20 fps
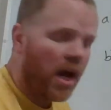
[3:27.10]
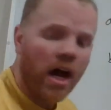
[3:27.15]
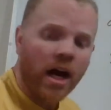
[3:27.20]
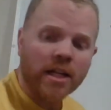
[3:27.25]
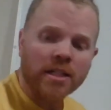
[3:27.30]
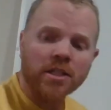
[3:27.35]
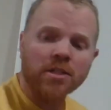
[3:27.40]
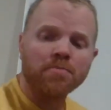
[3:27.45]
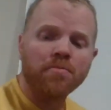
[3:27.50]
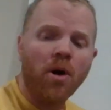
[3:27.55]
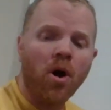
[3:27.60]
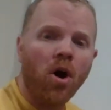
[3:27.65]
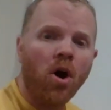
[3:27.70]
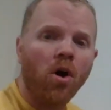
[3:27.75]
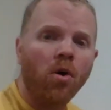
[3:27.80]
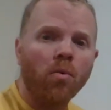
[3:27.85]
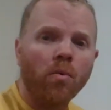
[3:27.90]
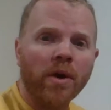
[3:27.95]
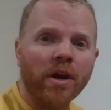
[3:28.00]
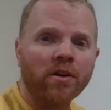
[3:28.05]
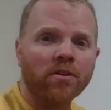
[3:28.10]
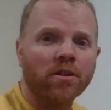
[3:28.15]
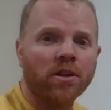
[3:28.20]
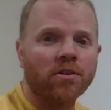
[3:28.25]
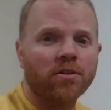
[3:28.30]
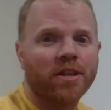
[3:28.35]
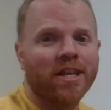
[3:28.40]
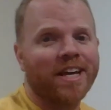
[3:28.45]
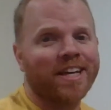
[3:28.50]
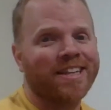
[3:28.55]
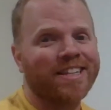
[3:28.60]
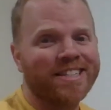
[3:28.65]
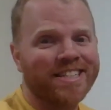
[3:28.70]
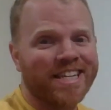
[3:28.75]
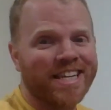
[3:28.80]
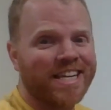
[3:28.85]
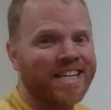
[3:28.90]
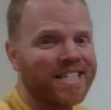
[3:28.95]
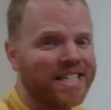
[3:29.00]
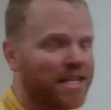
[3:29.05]
Small, weird little thing that's
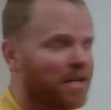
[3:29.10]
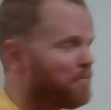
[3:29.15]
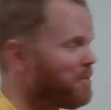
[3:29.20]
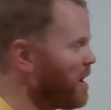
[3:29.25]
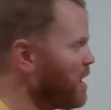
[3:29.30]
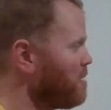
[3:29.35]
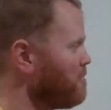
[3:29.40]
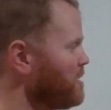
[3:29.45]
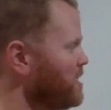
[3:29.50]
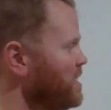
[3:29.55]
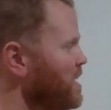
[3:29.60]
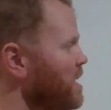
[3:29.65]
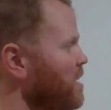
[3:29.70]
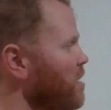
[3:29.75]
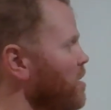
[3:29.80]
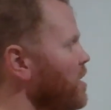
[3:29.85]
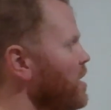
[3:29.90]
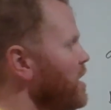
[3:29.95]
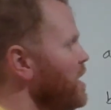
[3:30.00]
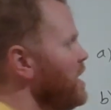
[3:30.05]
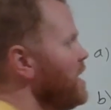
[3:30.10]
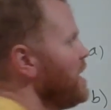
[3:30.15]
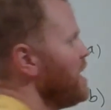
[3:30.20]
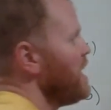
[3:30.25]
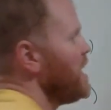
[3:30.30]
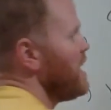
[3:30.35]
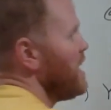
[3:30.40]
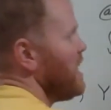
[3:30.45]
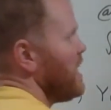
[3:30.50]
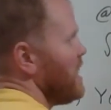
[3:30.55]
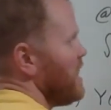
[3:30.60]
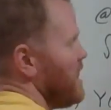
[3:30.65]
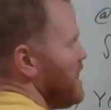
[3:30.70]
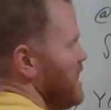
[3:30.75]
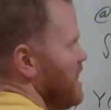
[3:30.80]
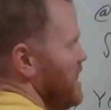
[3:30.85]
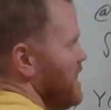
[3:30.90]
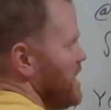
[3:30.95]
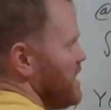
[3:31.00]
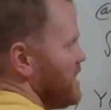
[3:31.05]
easy to make a mistake on.
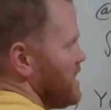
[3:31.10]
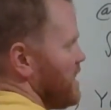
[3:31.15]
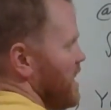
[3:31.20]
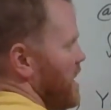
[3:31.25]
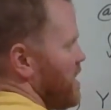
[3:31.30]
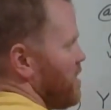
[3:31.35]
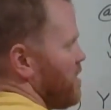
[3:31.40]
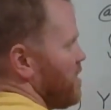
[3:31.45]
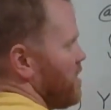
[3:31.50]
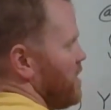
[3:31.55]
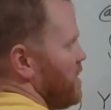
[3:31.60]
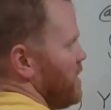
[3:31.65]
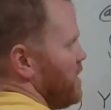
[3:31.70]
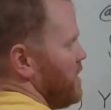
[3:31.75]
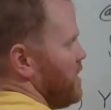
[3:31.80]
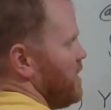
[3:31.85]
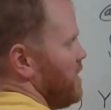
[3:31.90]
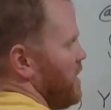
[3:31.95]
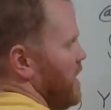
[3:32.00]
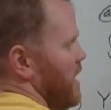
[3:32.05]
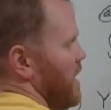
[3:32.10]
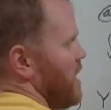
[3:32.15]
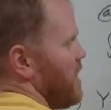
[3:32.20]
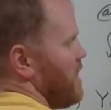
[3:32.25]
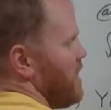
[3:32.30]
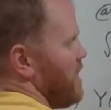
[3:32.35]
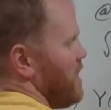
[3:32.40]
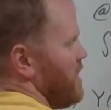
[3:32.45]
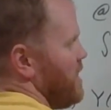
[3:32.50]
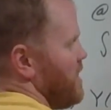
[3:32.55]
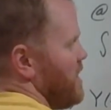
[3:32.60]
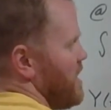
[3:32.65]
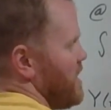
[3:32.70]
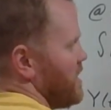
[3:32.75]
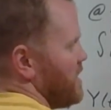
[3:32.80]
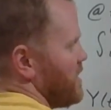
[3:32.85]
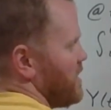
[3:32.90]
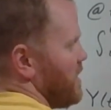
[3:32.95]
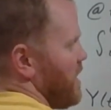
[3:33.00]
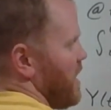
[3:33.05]
This letter and
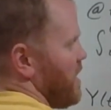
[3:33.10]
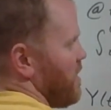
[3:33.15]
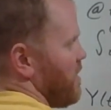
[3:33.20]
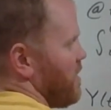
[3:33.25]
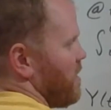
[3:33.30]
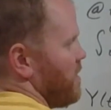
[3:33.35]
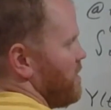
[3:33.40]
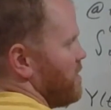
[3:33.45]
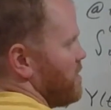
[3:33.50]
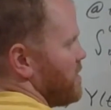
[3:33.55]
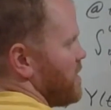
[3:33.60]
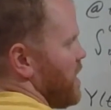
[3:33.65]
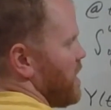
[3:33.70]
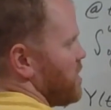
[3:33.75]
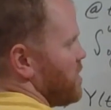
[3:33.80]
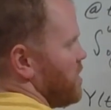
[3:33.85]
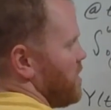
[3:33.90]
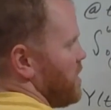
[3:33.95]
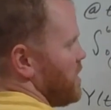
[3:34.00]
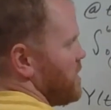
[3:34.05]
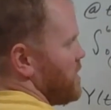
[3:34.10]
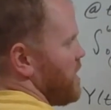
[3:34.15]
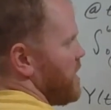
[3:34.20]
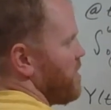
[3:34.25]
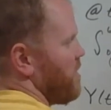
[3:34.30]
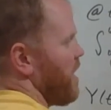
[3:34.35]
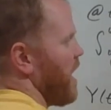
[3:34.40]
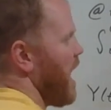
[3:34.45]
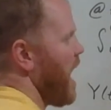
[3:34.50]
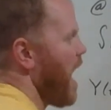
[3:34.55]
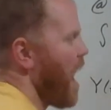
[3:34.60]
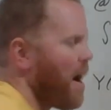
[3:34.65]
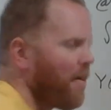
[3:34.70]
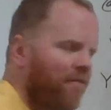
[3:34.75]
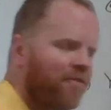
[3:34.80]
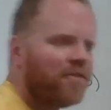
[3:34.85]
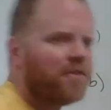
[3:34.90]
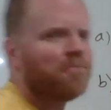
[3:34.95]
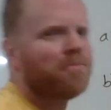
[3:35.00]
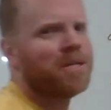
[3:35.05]
this letter / this letter
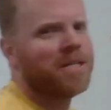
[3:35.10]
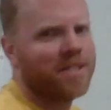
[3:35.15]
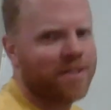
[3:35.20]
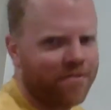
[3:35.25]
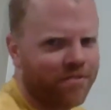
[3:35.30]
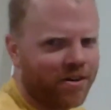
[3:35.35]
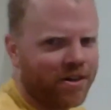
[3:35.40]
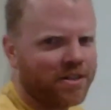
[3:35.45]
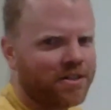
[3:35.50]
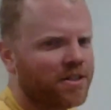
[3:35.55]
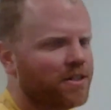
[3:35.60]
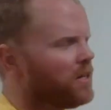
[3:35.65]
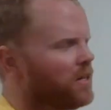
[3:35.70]
have to be different.